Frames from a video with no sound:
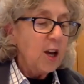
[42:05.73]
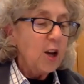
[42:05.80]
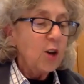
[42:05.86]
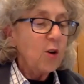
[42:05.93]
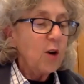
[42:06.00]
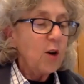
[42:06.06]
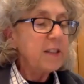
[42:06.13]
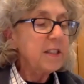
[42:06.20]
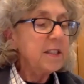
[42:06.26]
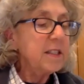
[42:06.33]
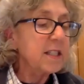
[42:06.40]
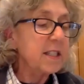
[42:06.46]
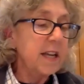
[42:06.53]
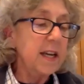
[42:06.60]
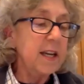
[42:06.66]
Cross and
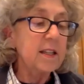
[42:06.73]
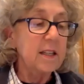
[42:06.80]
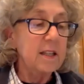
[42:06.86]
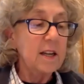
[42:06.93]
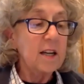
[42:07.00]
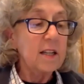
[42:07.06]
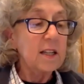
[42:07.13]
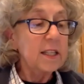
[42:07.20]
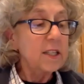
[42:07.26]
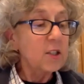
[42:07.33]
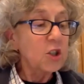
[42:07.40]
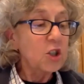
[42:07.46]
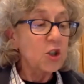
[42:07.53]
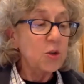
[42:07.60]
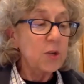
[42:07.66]
Scanlon are little
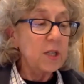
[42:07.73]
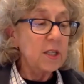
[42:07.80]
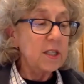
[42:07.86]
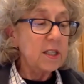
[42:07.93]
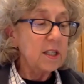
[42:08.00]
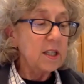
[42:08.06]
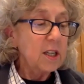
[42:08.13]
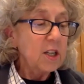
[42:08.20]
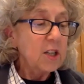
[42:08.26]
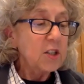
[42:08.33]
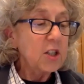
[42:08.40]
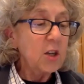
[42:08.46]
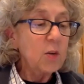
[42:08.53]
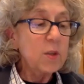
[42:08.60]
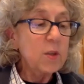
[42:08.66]
streets.
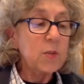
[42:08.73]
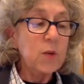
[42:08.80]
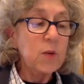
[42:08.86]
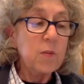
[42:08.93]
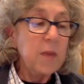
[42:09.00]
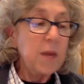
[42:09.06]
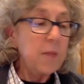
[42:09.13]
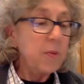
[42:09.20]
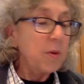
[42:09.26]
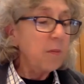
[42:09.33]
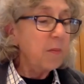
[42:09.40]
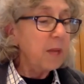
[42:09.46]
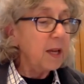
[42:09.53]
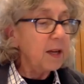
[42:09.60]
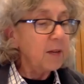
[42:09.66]
So is where Maple,
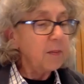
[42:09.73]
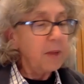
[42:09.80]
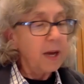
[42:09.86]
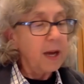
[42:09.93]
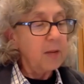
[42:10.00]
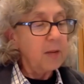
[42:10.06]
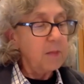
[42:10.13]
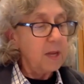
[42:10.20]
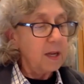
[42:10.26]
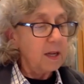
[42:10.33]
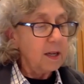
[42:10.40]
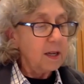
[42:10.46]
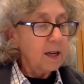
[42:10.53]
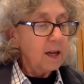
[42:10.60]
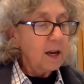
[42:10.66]
Man, and Pine meet.
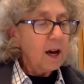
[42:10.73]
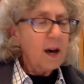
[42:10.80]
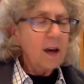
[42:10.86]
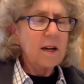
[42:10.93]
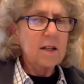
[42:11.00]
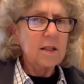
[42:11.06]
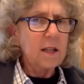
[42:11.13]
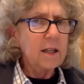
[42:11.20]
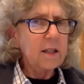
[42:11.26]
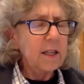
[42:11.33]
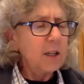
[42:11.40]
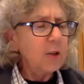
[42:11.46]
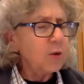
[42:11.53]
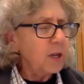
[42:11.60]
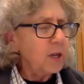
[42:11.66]
A
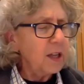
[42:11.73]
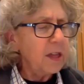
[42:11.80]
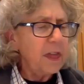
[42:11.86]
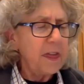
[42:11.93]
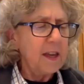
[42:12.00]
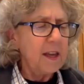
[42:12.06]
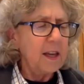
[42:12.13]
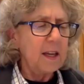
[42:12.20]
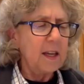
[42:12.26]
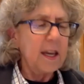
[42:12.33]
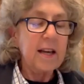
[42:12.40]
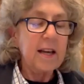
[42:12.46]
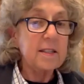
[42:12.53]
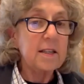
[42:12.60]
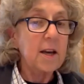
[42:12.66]
clunky green thing,
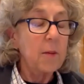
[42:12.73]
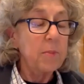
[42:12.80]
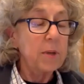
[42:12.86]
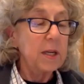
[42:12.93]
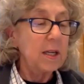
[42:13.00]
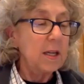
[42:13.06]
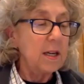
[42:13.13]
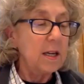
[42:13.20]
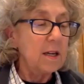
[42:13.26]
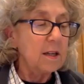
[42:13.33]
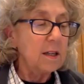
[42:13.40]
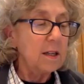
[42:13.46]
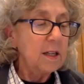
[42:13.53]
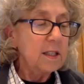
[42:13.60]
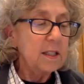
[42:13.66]
gas company
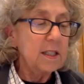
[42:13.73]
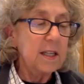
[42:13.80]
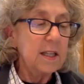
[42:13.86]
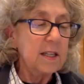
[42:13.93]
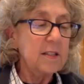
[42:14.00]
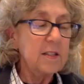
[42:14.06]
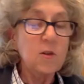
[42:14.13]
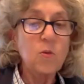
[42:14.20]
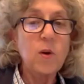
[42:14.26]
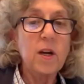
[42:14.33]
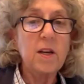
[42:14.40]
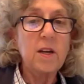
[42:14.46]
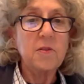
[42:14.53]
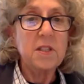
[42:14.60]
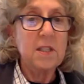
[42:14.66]
gear, stands in the way
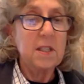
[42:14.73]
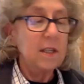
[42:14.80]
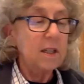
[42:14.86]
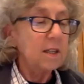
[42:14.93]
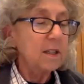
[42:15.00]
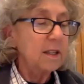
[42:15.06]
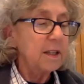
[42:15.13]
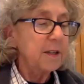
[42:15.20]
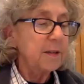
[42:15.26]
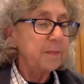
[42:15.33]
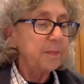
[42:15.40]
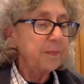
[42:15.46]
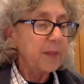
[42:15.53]
of seeing clear.